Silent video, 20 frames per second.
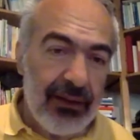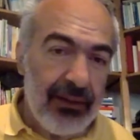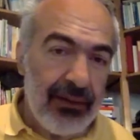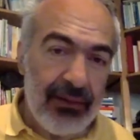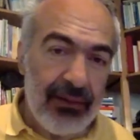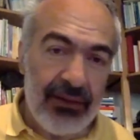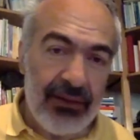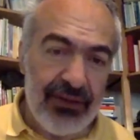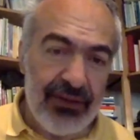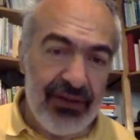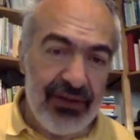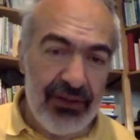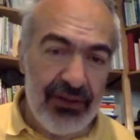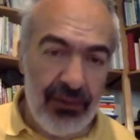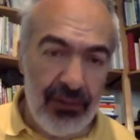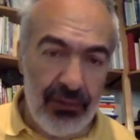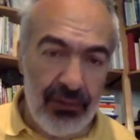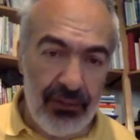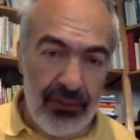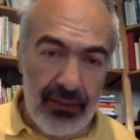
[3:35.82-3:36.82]
There is
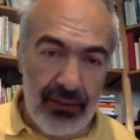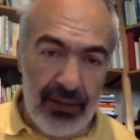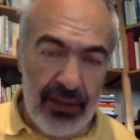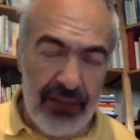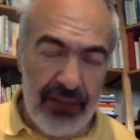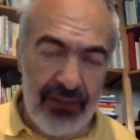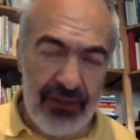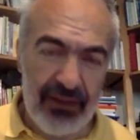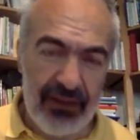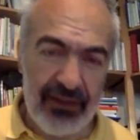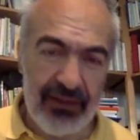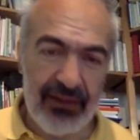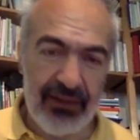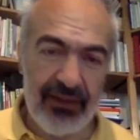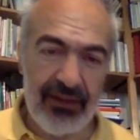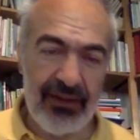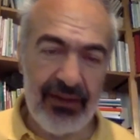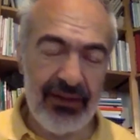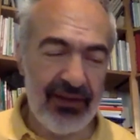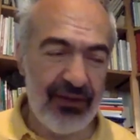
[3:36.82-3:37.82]
no evidence
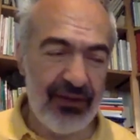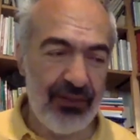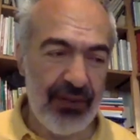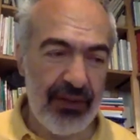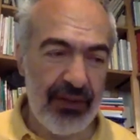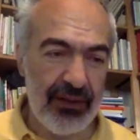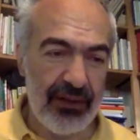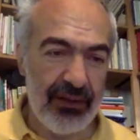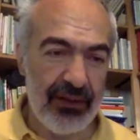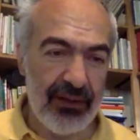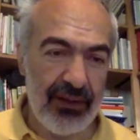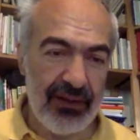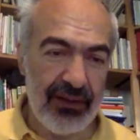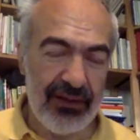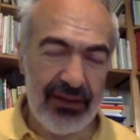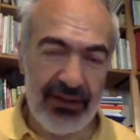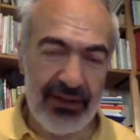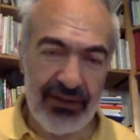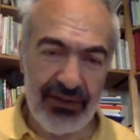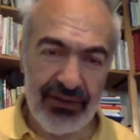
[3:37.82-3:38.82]
that this has been a
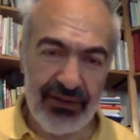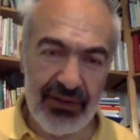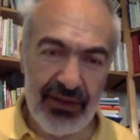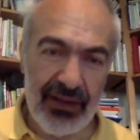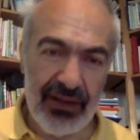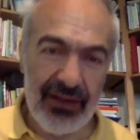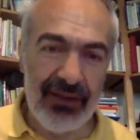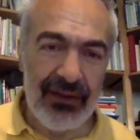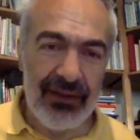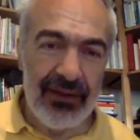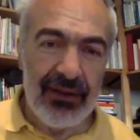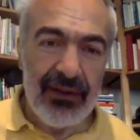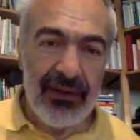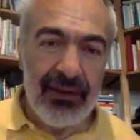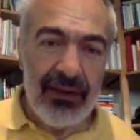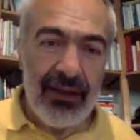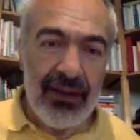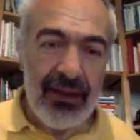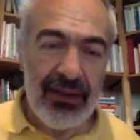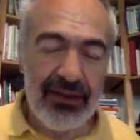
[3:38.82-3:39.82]
serious thing,
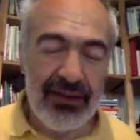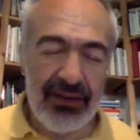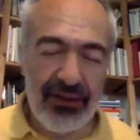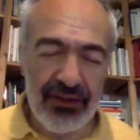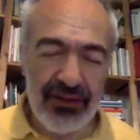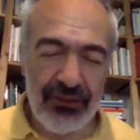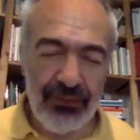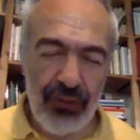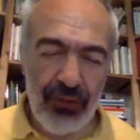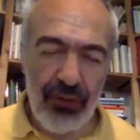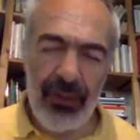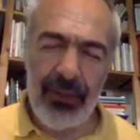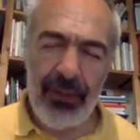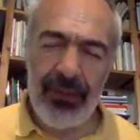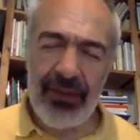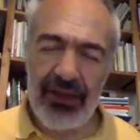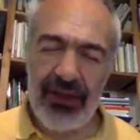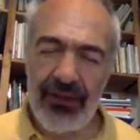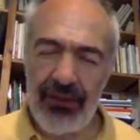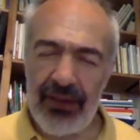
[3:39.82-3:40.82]
a serious
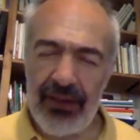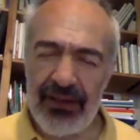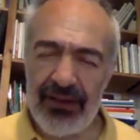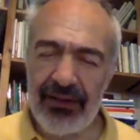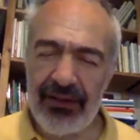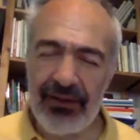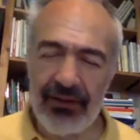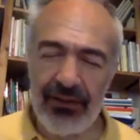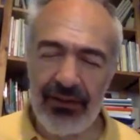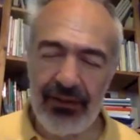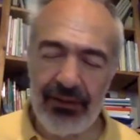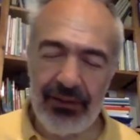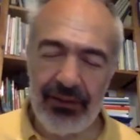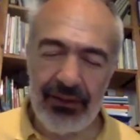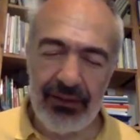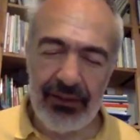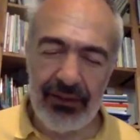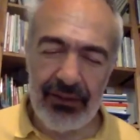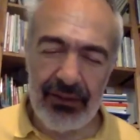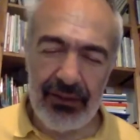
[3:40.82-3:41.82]
problem in the US
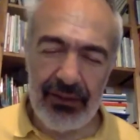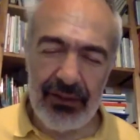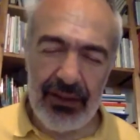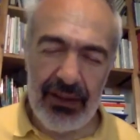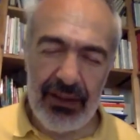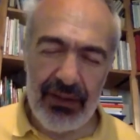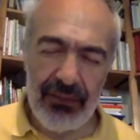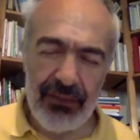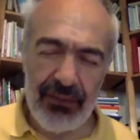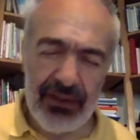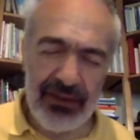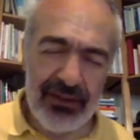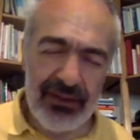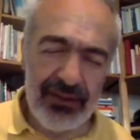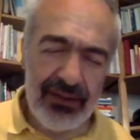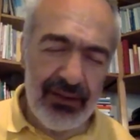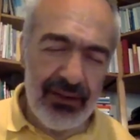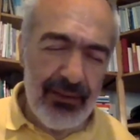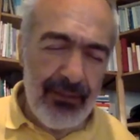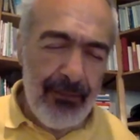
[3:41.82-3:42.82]
or
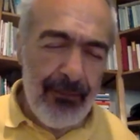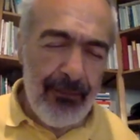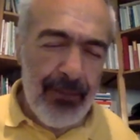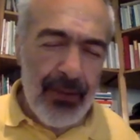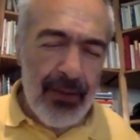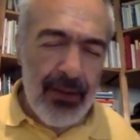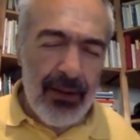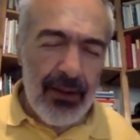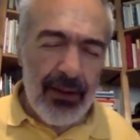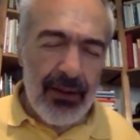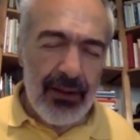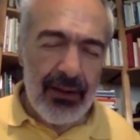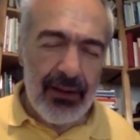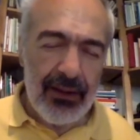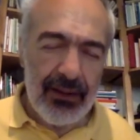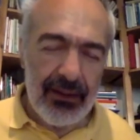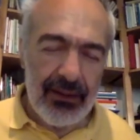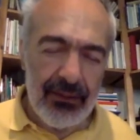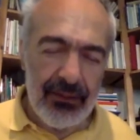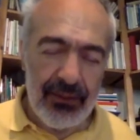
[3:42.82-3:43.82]
otherwise
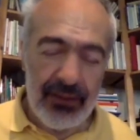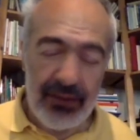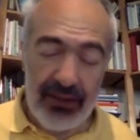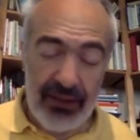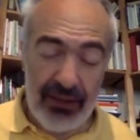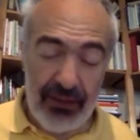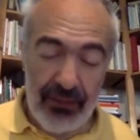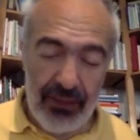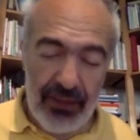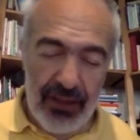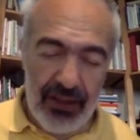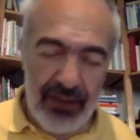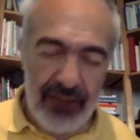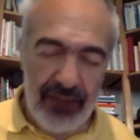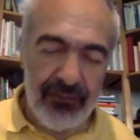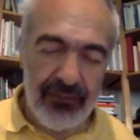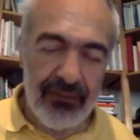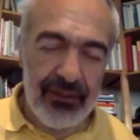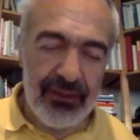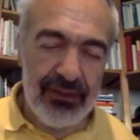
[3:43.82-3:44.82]
and with the data we
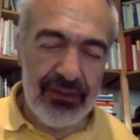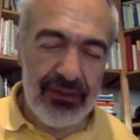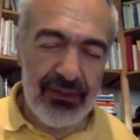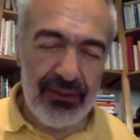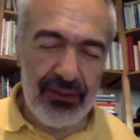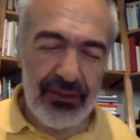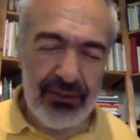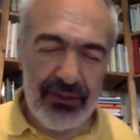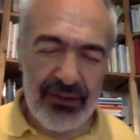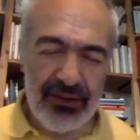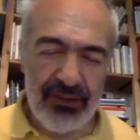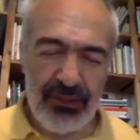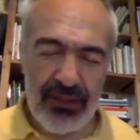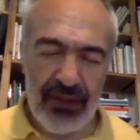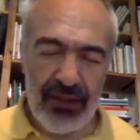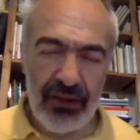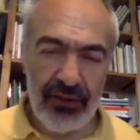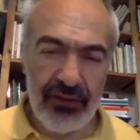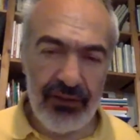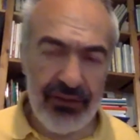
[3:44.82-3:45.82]
have. So there's been
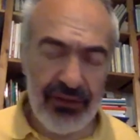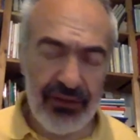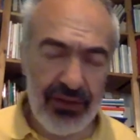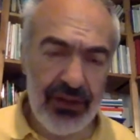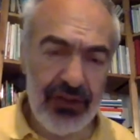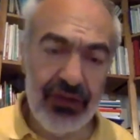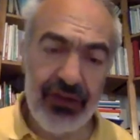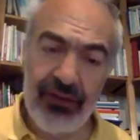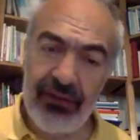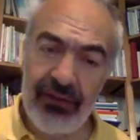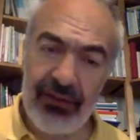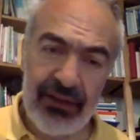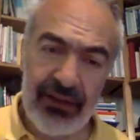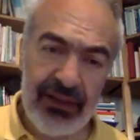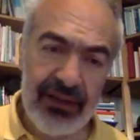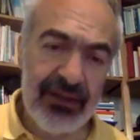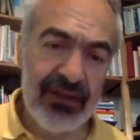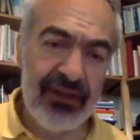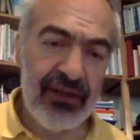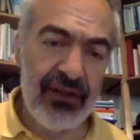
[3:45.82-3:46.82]
a lot of research.
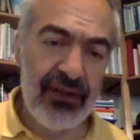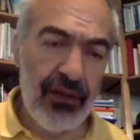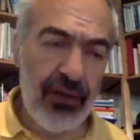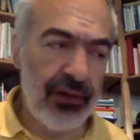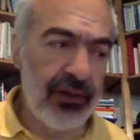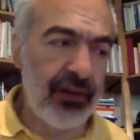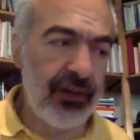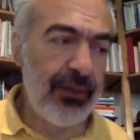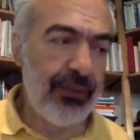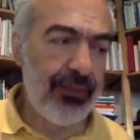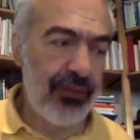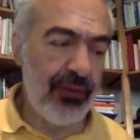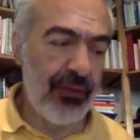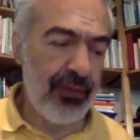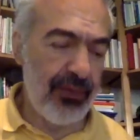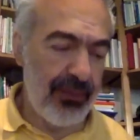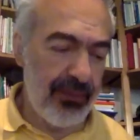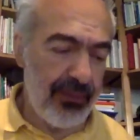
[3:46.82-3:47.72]
This is not a problem.